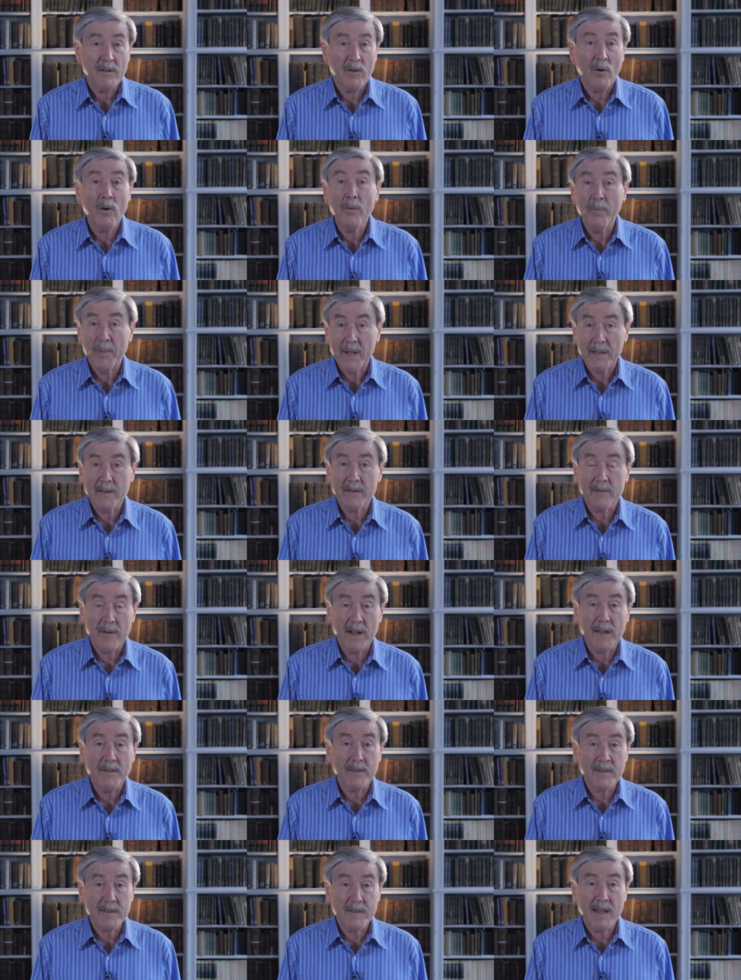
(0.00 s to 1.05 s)
orbit
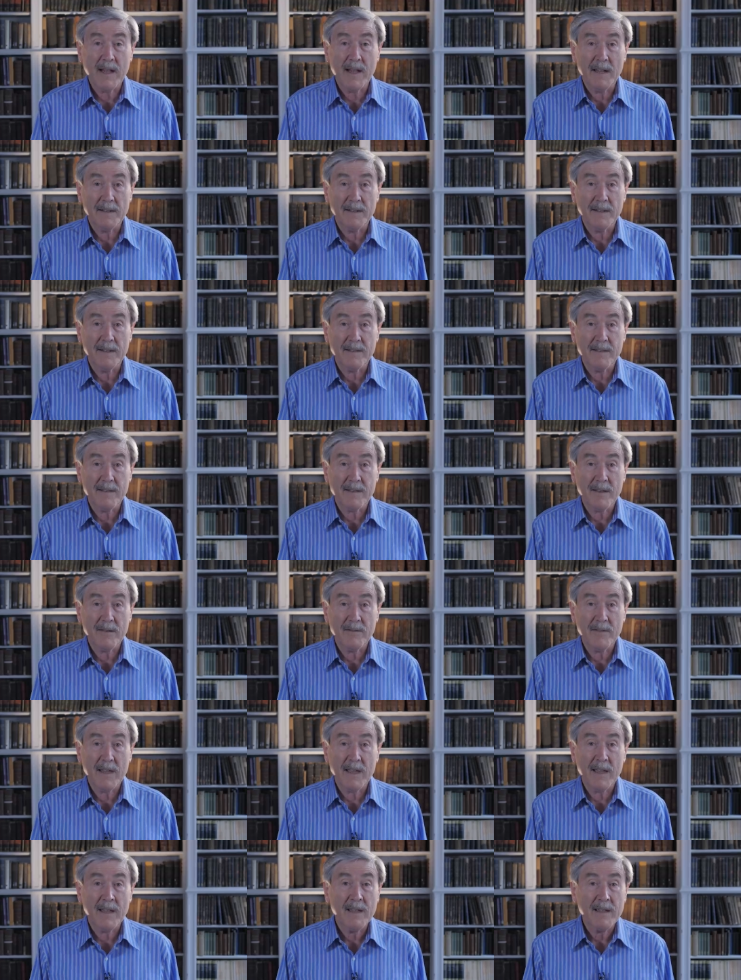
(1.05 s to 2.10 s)
around the Sun, and so
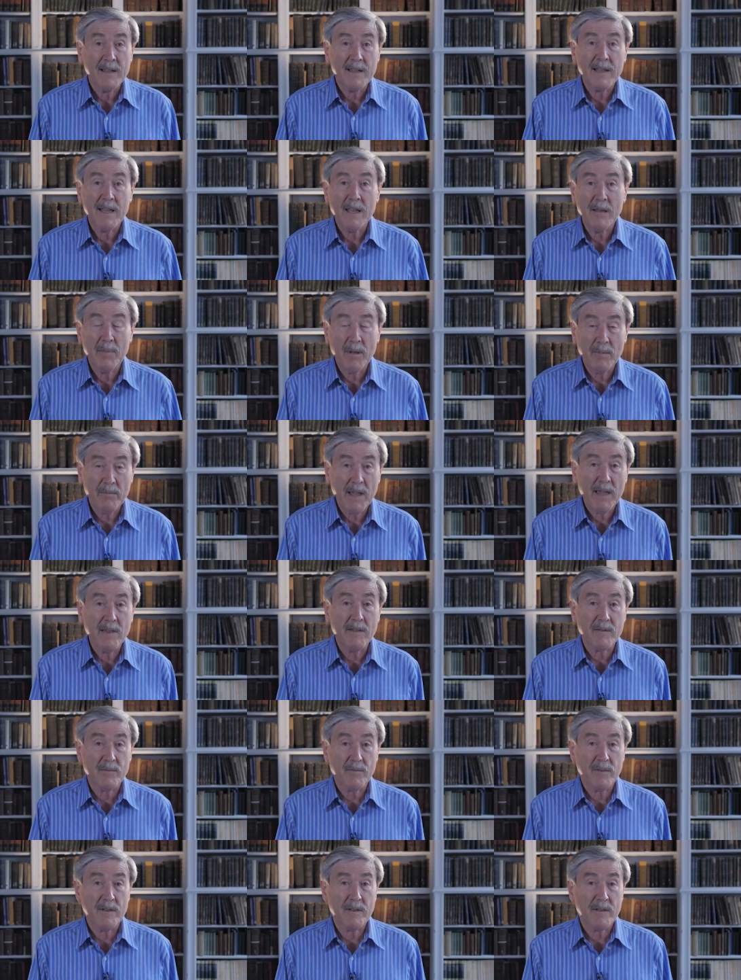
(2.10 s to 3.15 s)
they're keeping
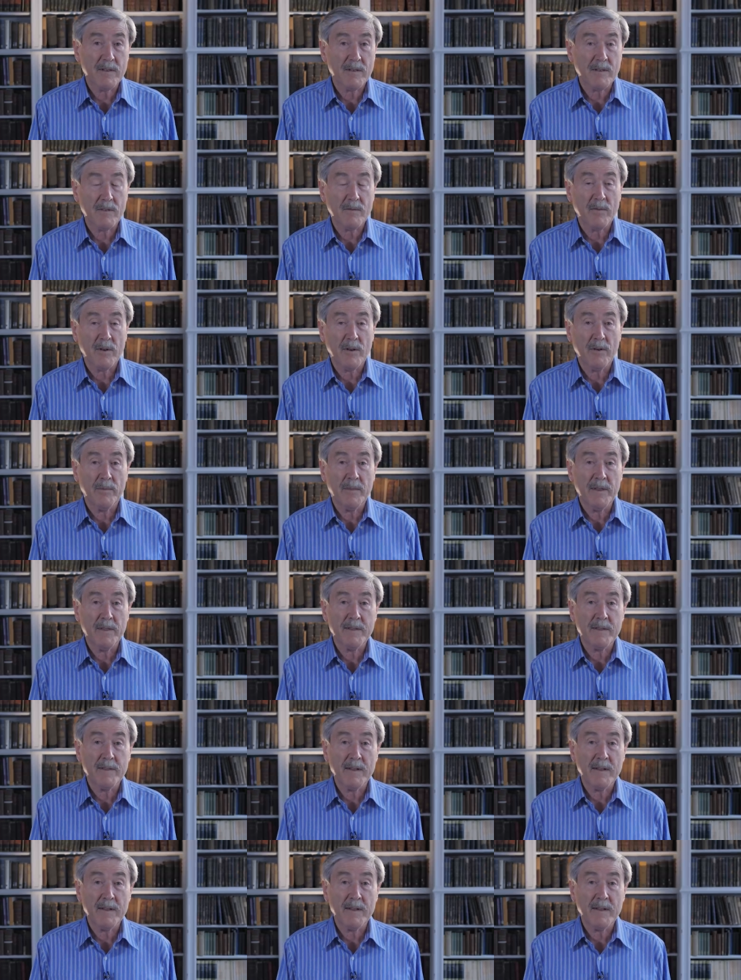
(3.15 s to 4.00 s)
pace with us as we orbit the